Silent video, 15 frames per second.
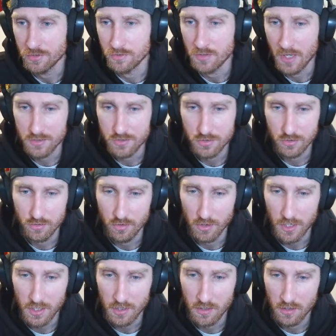not so
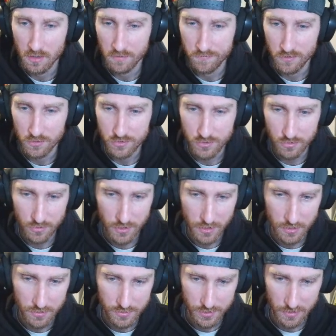great first 2
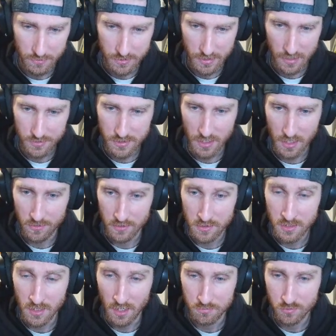years. He was outside the
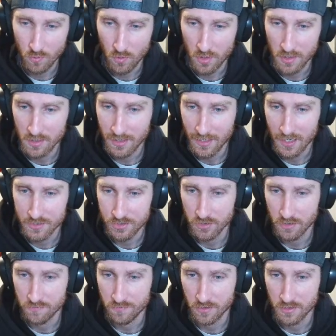top 20. Last year
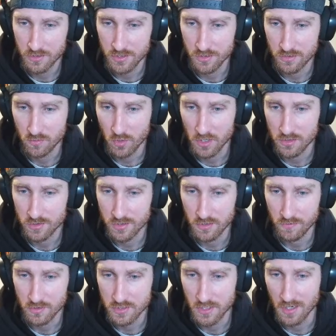he finished as a wide
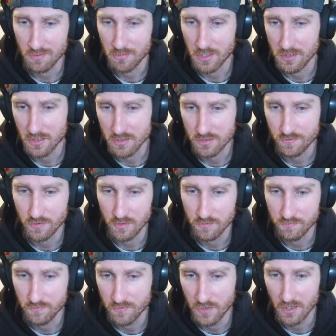receiver 10, but he does
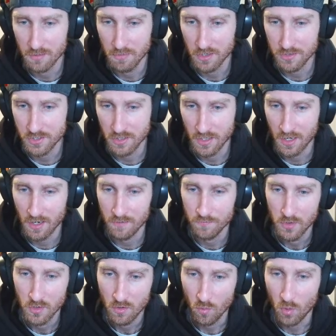feel very much in
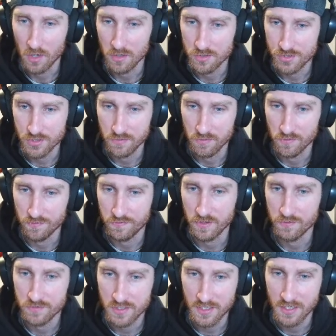that wide receiver
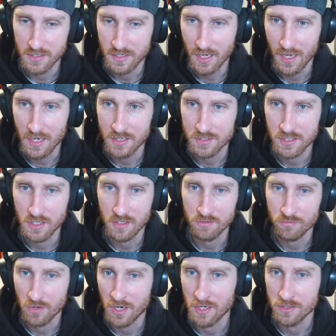15 to 18
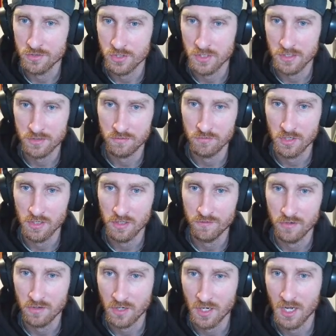range. Doesn't really
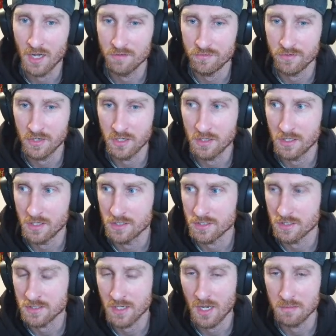feel confident that he's a
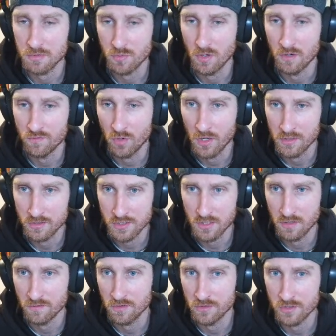top 12 wide
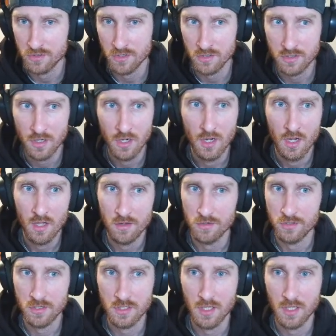receiver. There's just a